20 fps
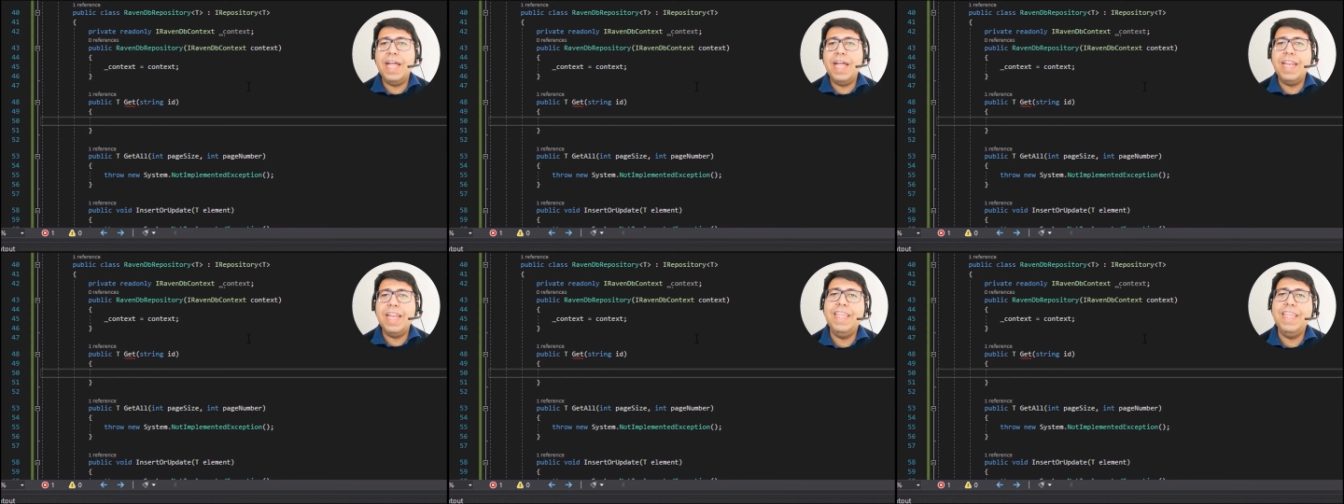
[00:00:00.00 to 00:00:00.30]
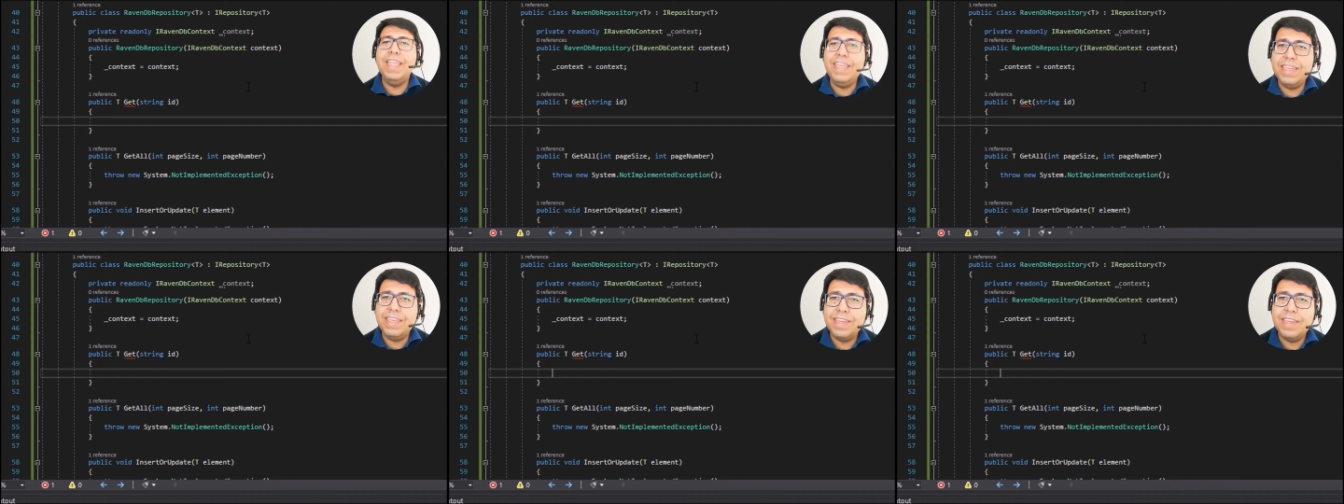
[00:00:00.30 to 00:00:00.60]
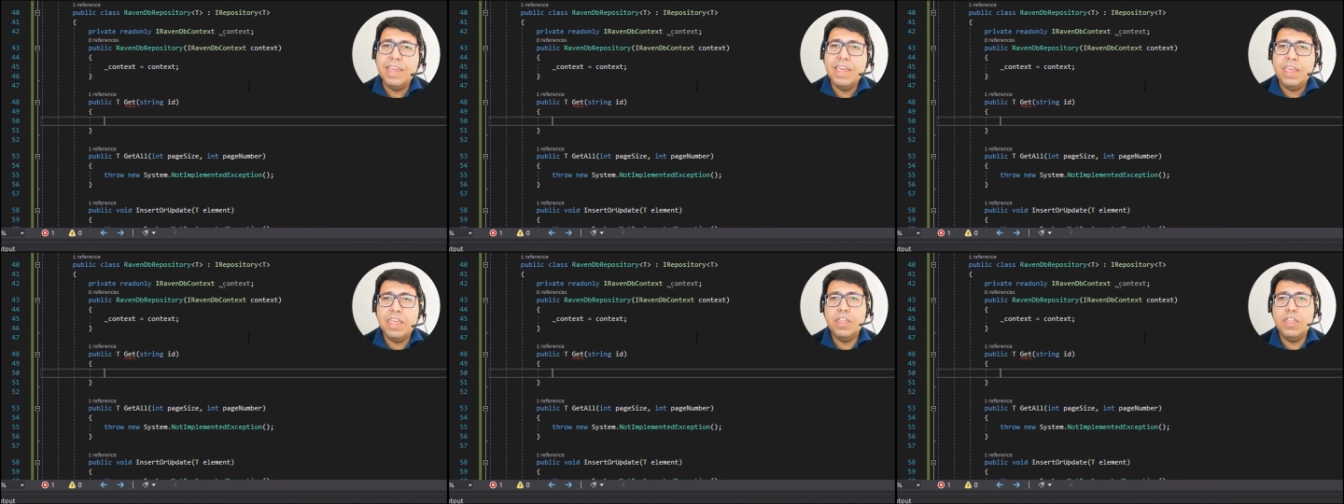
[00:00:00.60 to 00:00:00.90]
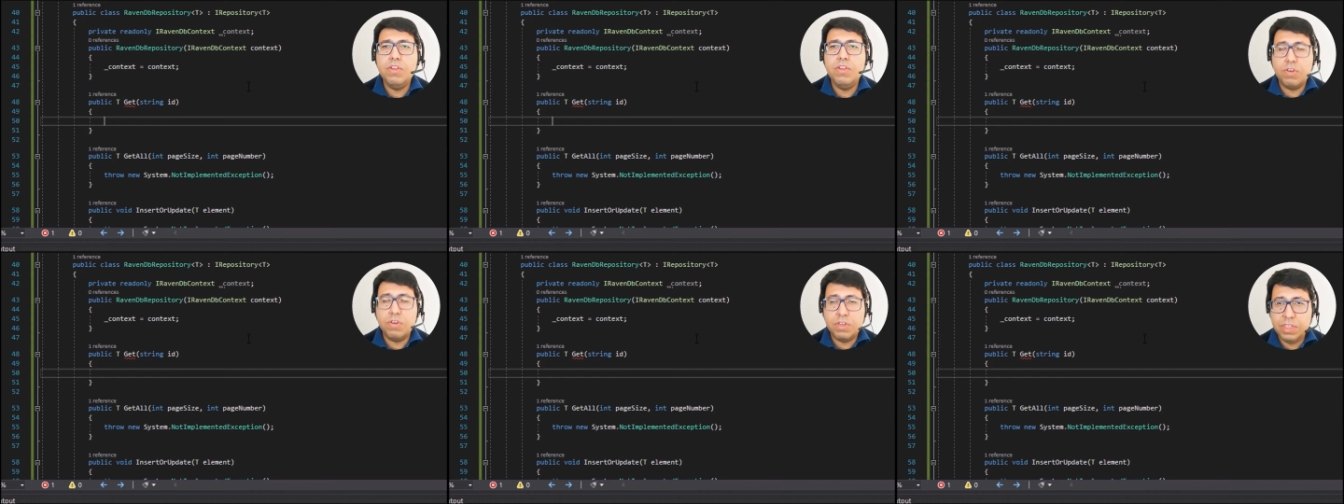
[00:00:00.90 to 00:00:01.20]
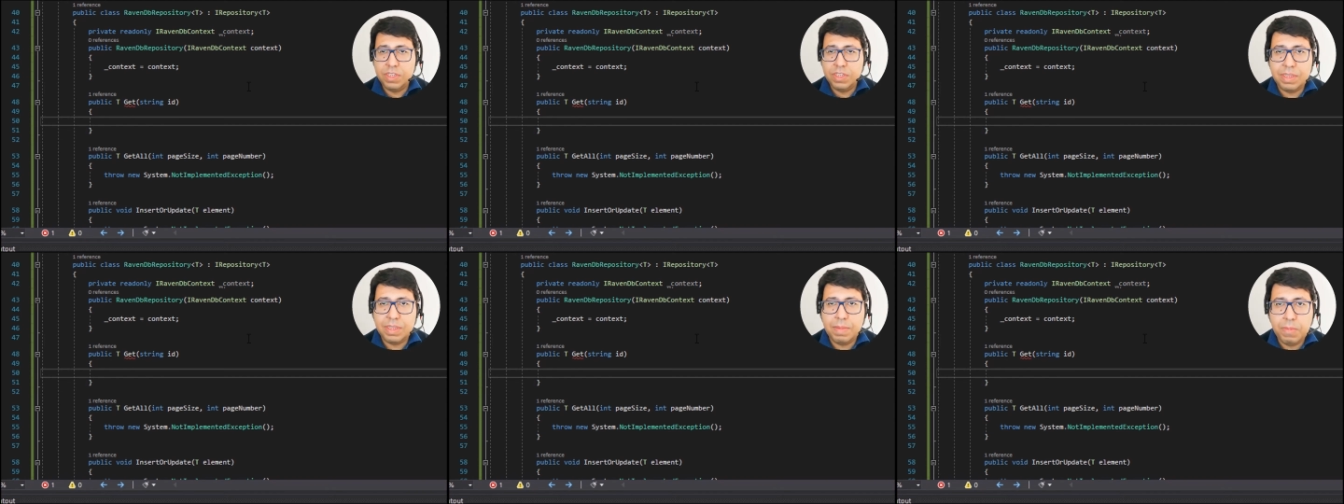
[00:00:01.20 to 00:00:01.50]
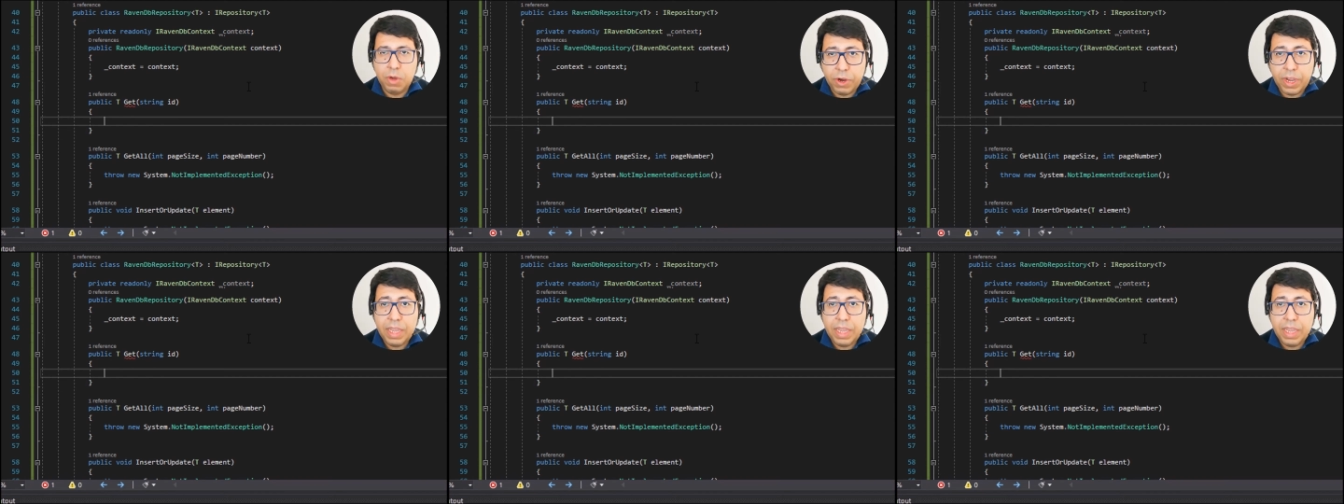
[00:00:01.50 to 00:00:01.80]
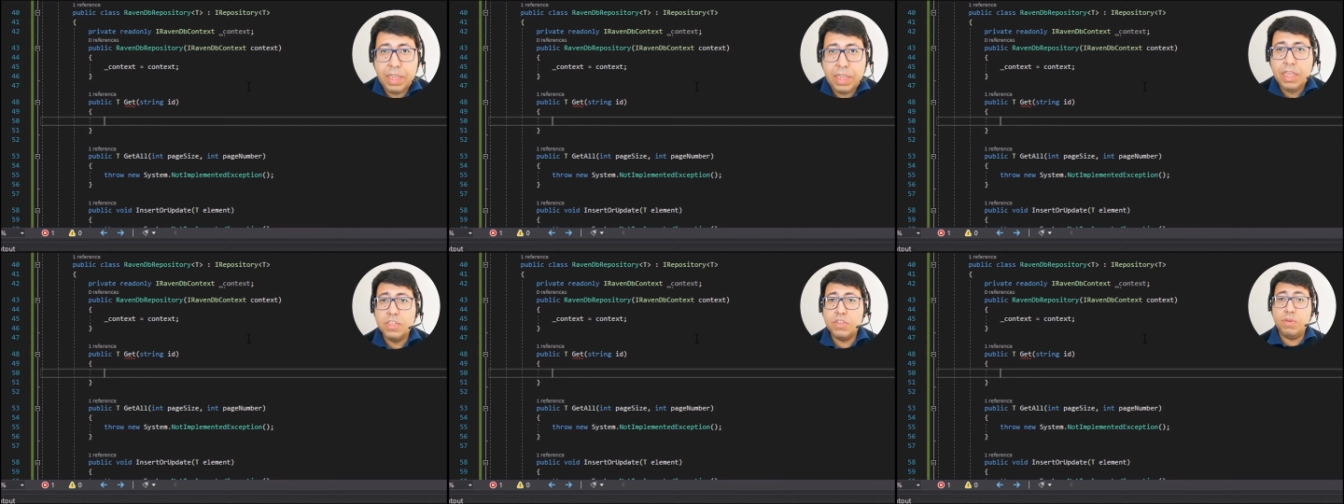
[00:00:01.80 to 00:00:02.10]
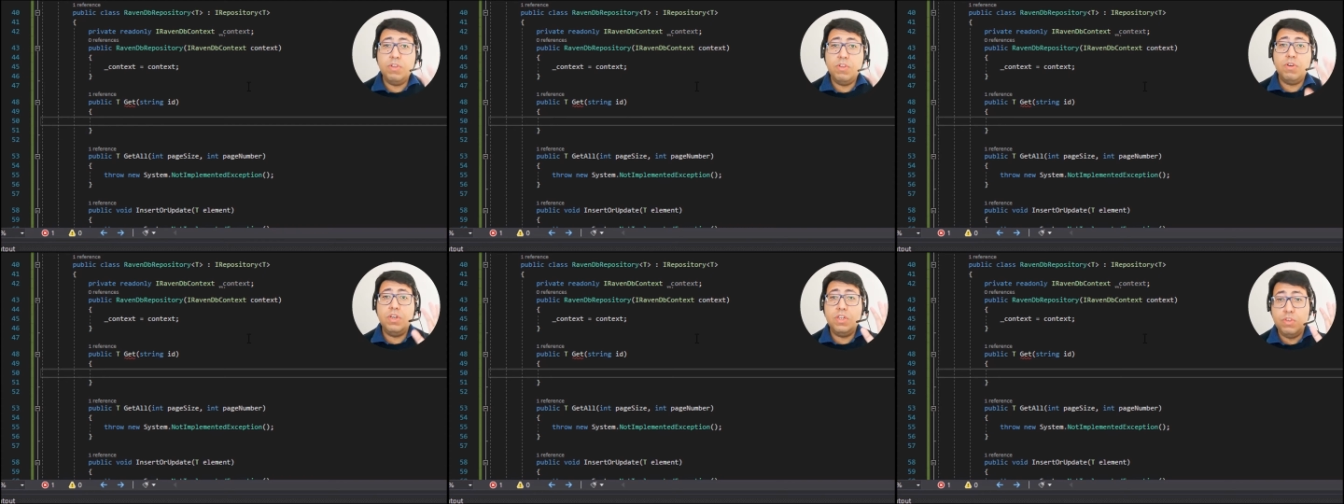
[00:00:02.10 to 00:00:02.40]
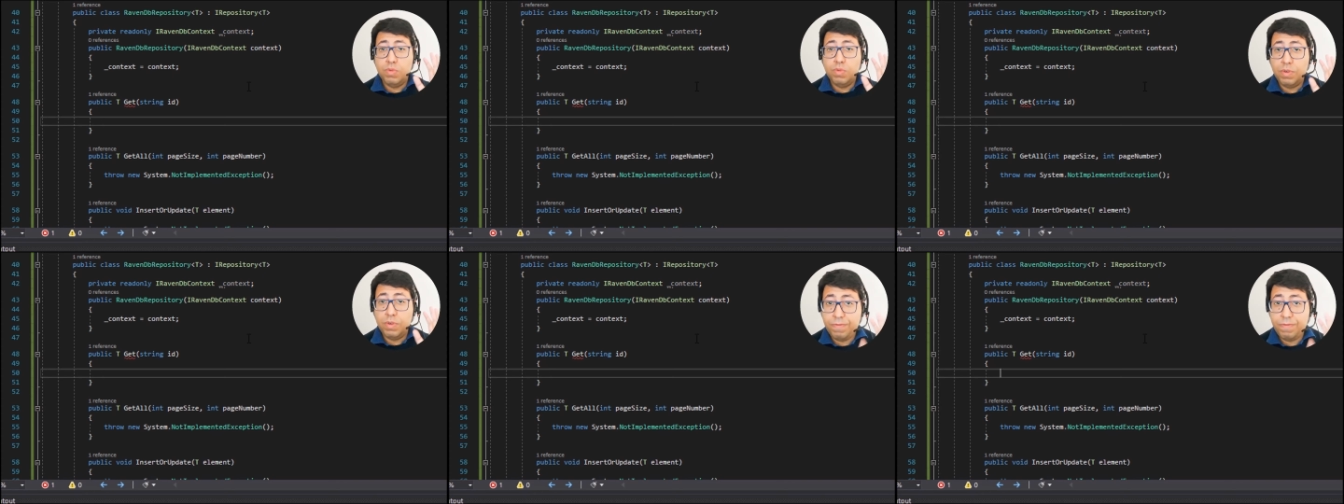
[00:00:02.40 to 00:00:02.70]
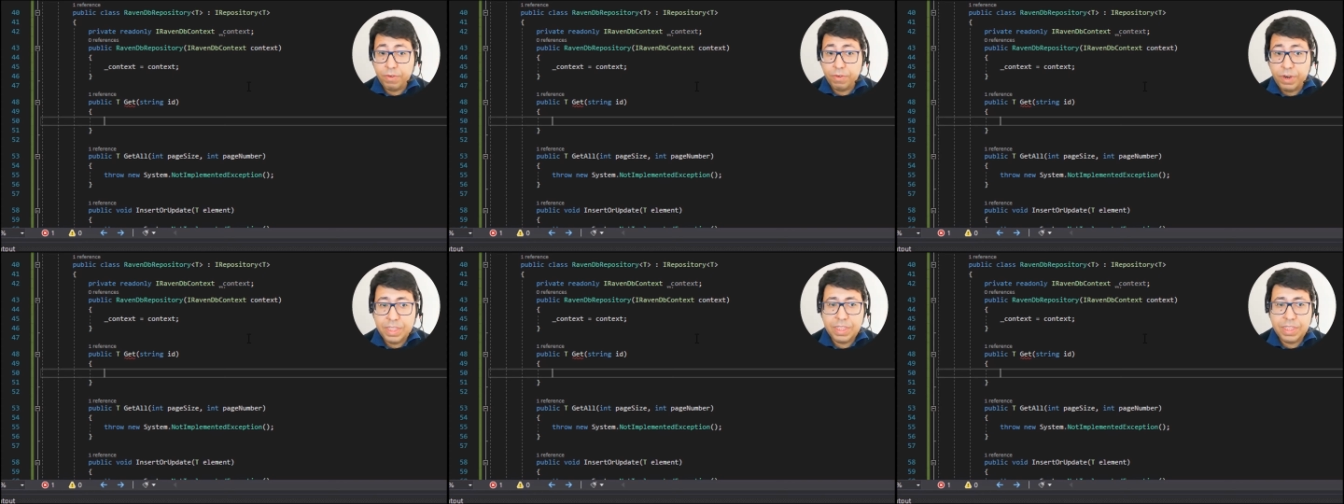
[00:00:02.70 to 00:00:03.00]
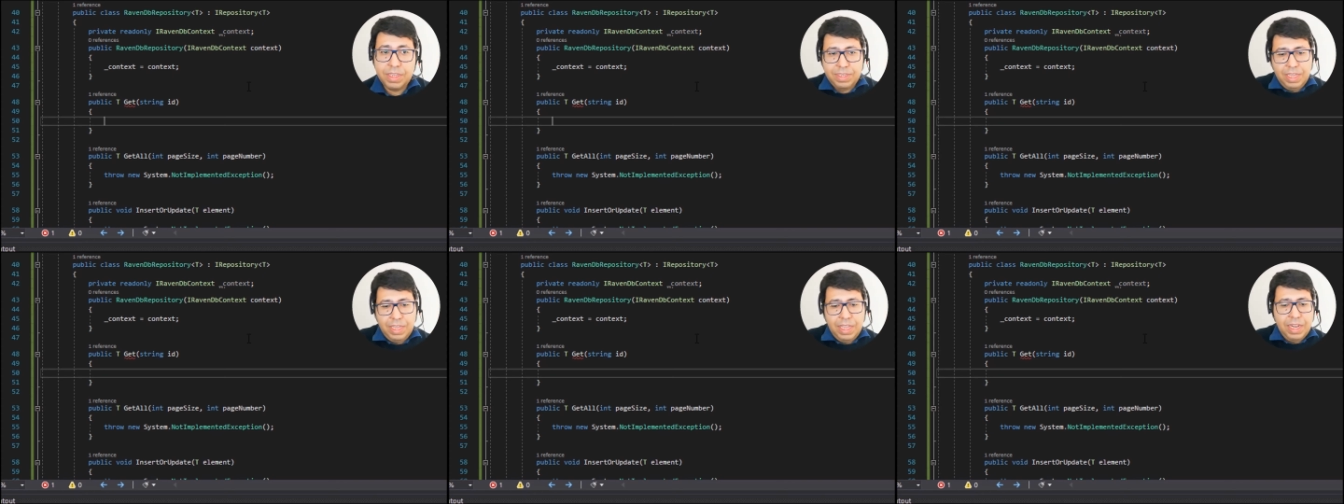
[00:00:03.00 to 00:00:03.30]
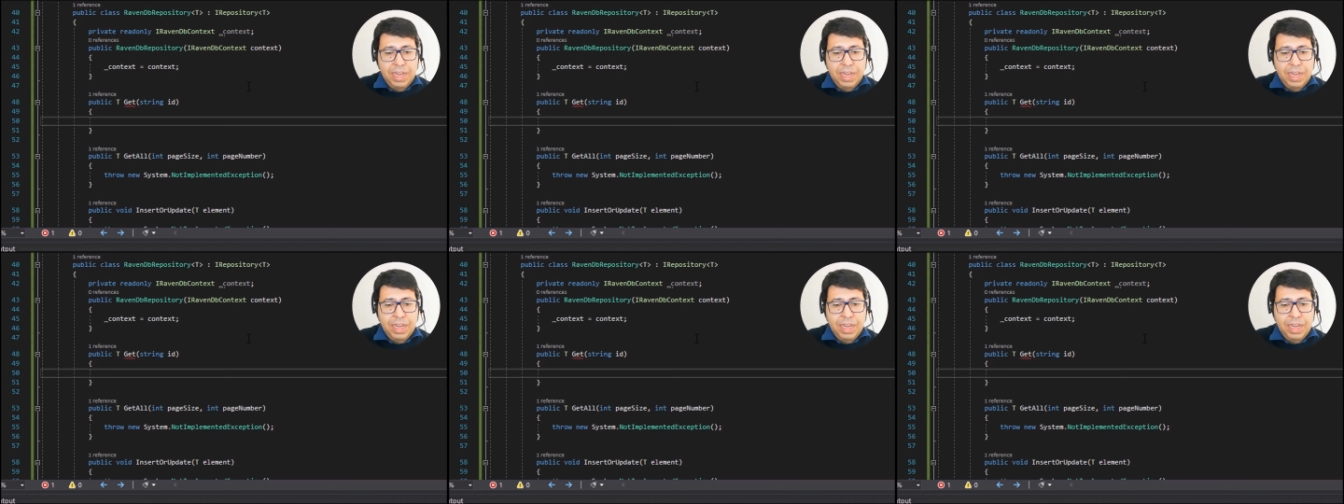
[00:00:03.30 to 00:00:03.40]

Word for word: a leak in your system. Okay, so in order to avoid this,